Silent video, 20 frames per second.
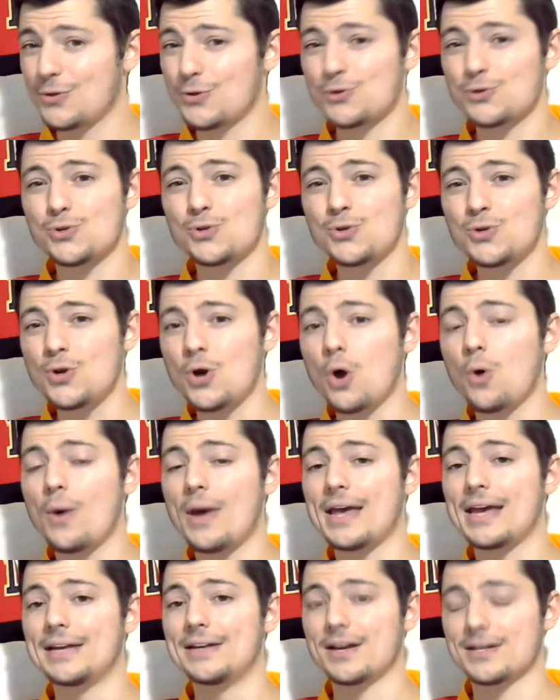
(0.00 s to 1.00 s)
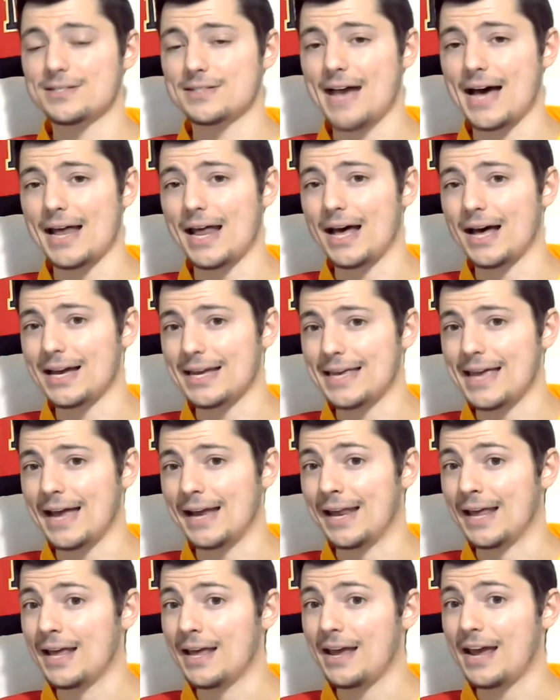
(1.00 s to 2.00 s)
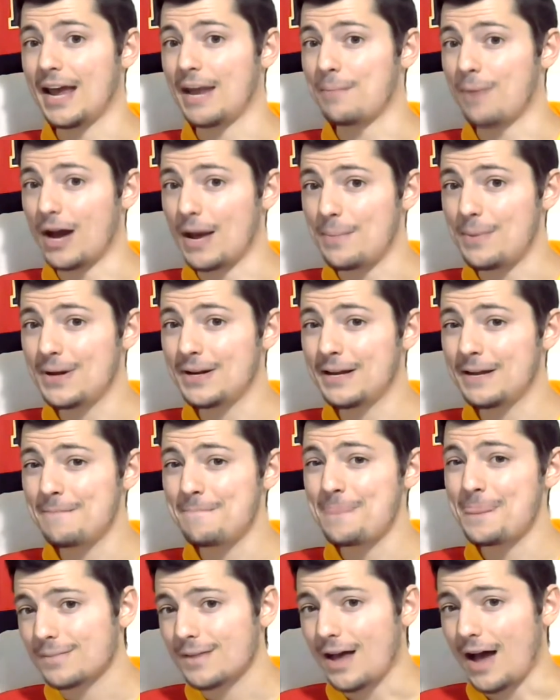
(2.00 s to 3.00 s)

There's no way he does that again, in my opinion.